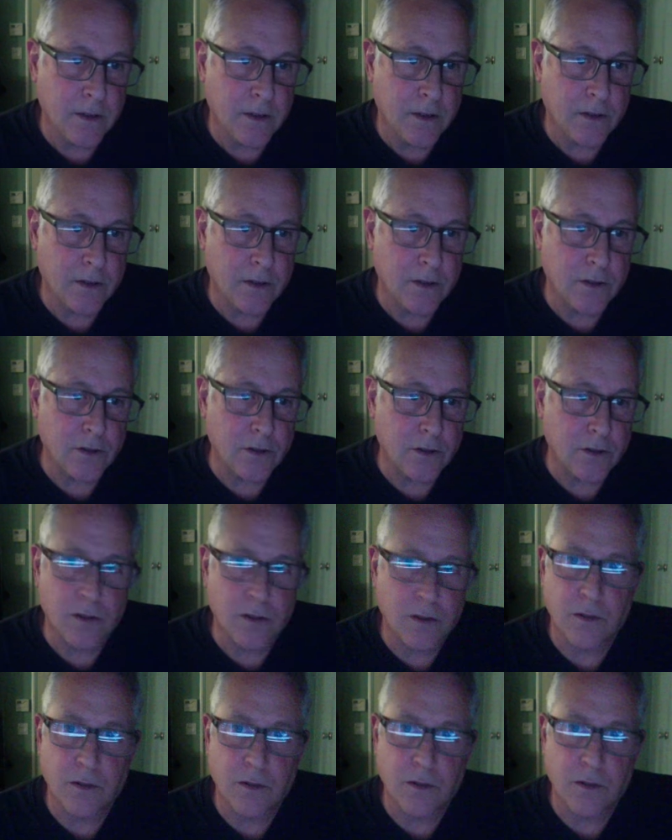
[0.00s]
I'll
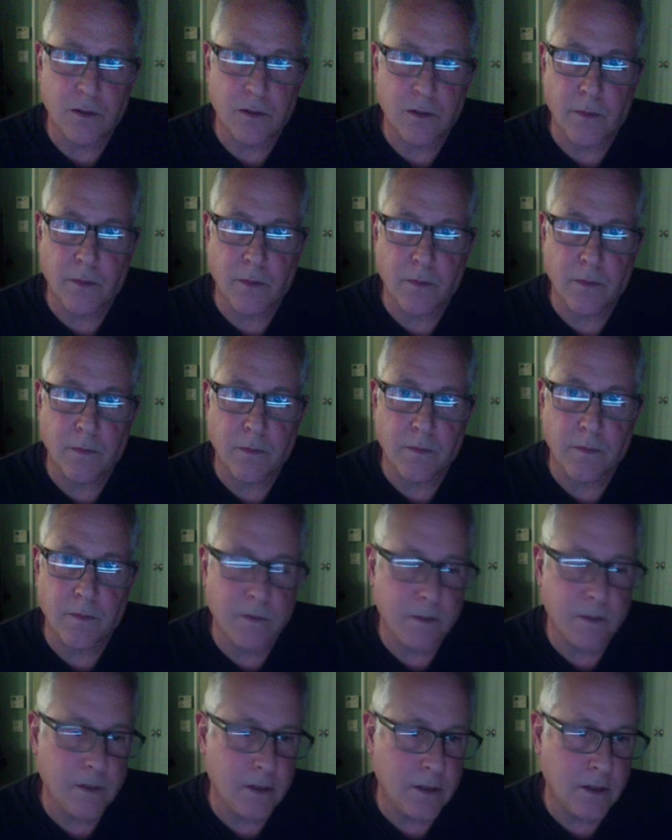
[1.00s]
circle where I'm
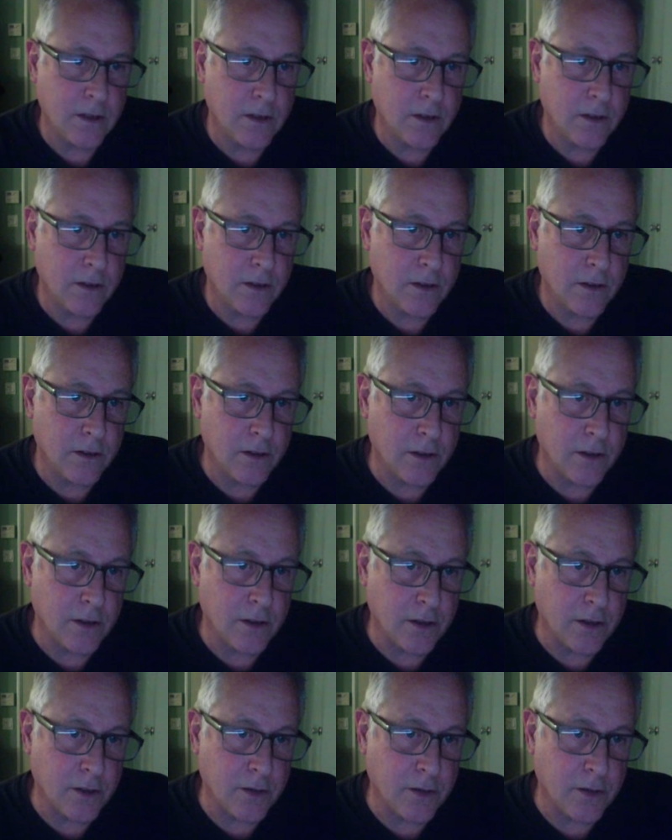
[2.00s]
looking
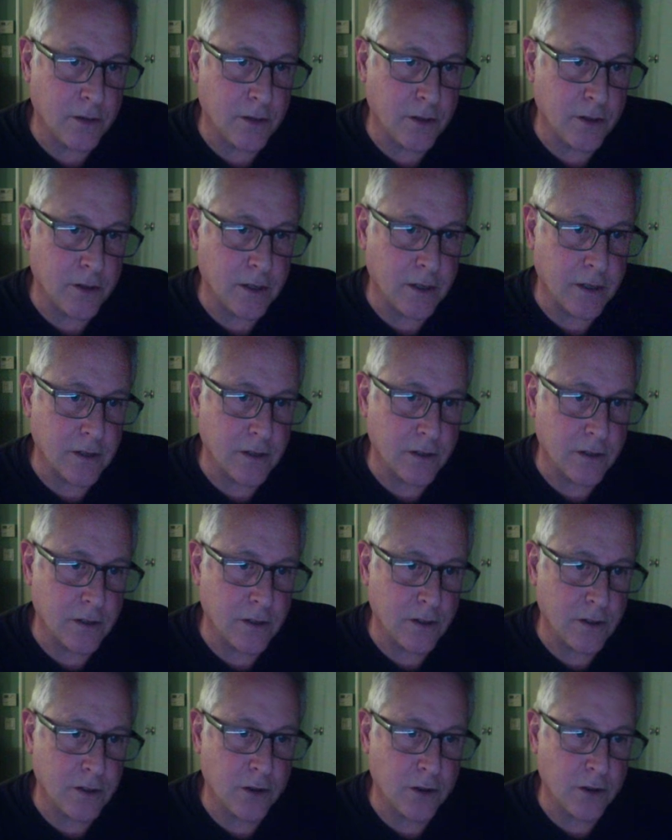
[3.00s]
here for you guys.
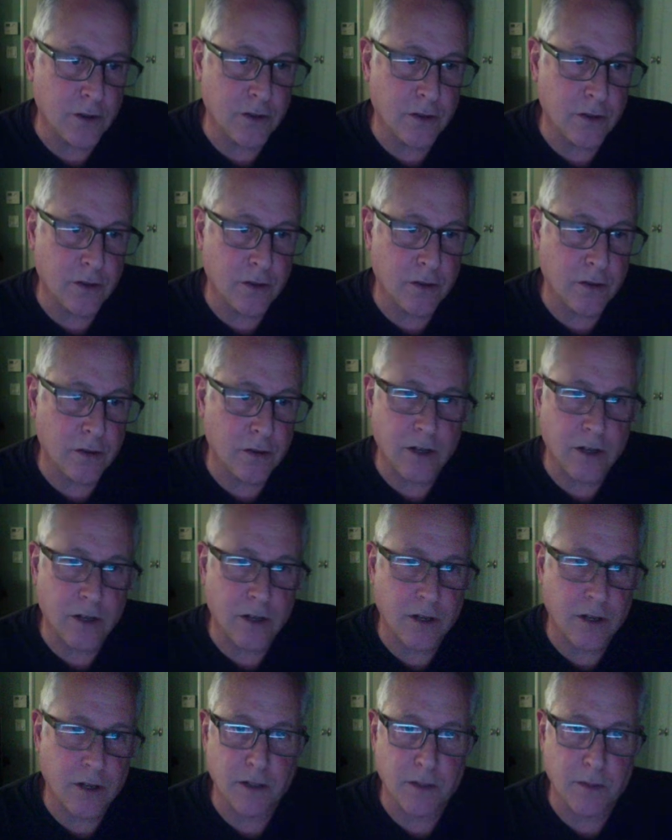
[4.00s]
You always want to try and
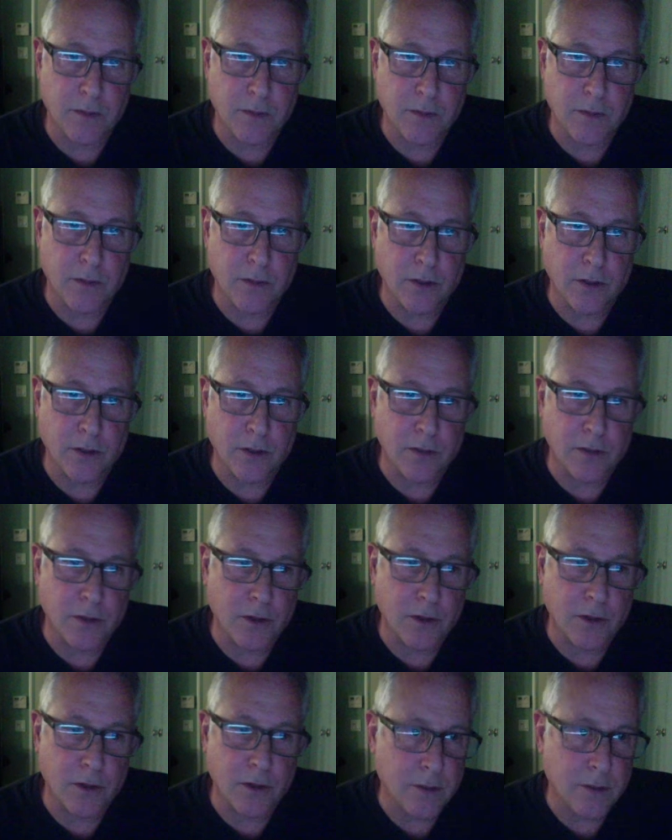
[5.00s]
catch as many points as you
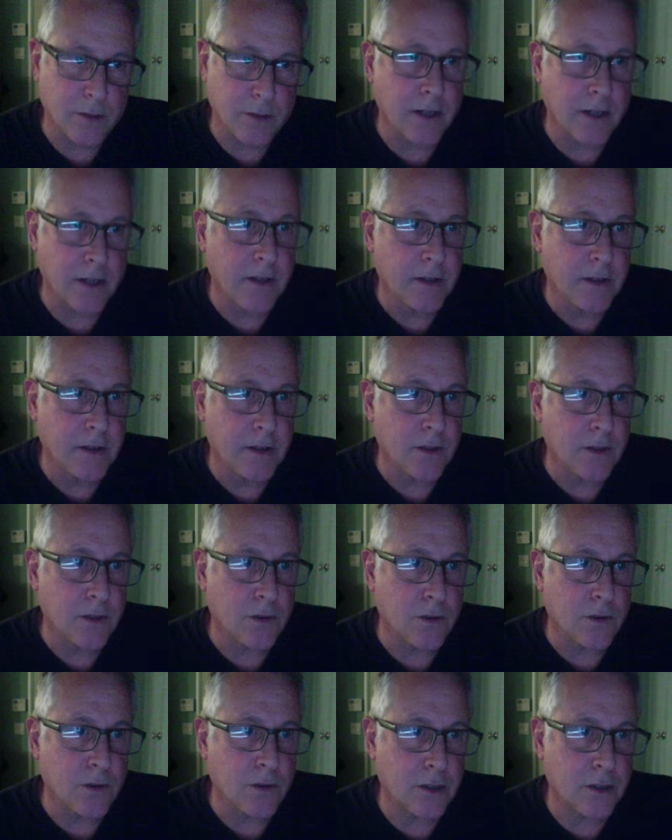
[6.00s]
possibly can. So
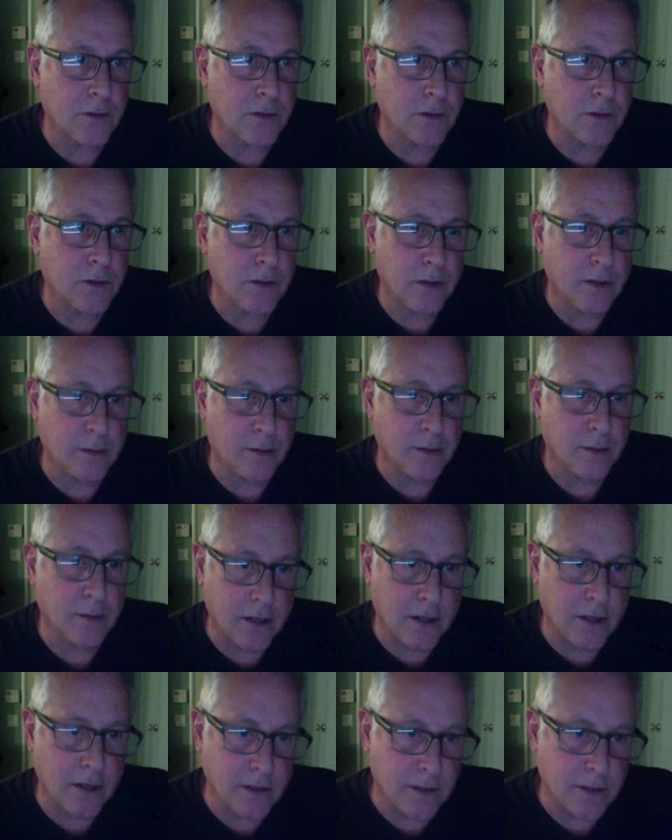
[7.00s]
on this one, what I'm looking
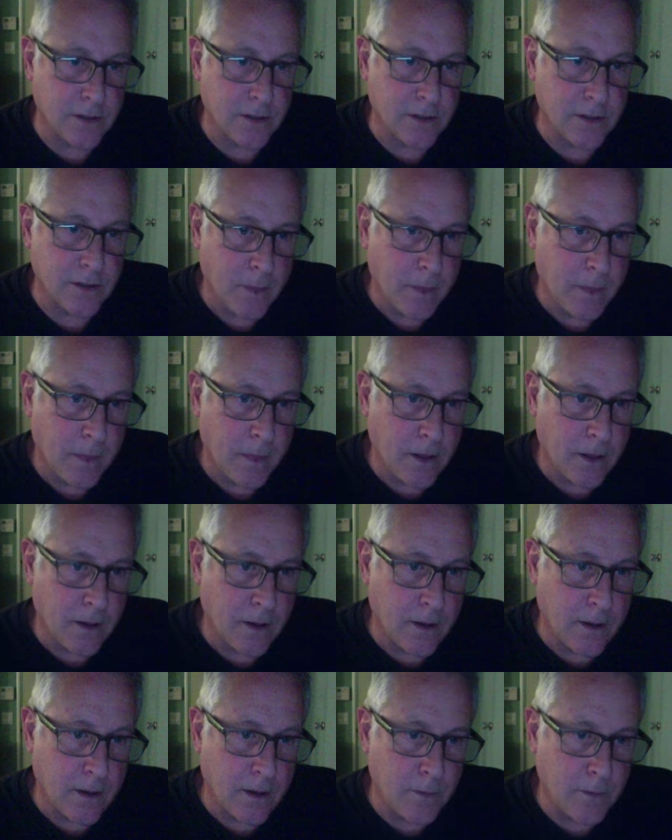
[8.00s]
at is,
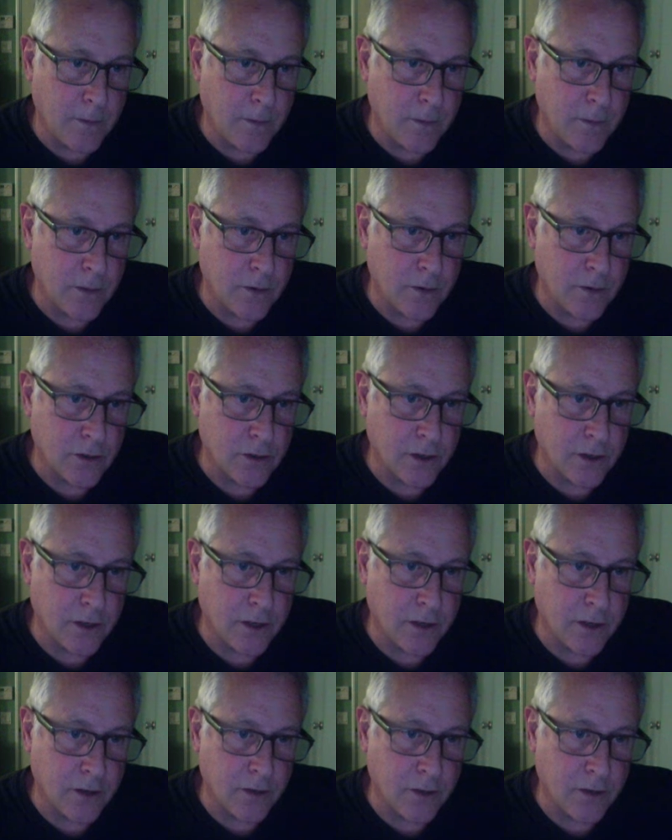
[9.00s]
start
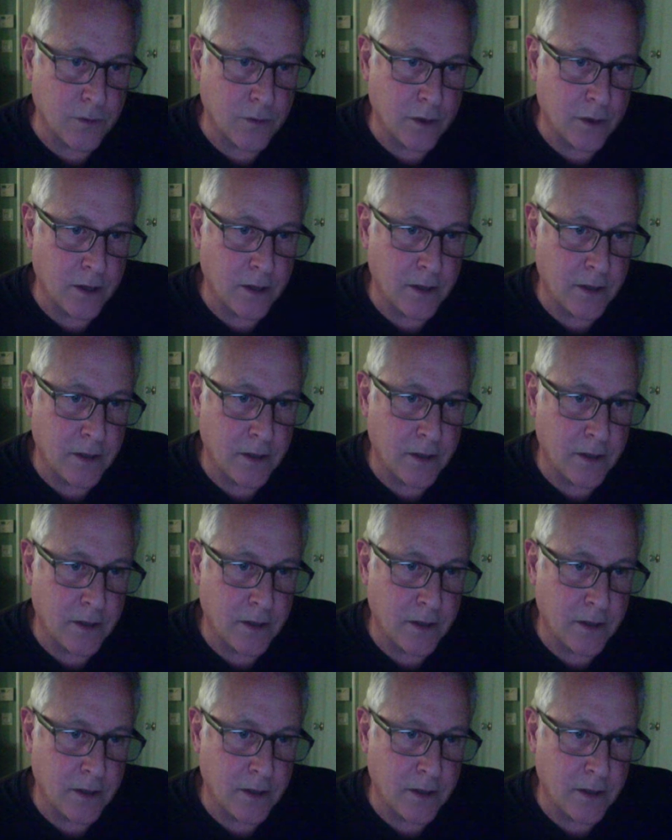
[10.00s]
here. There's one.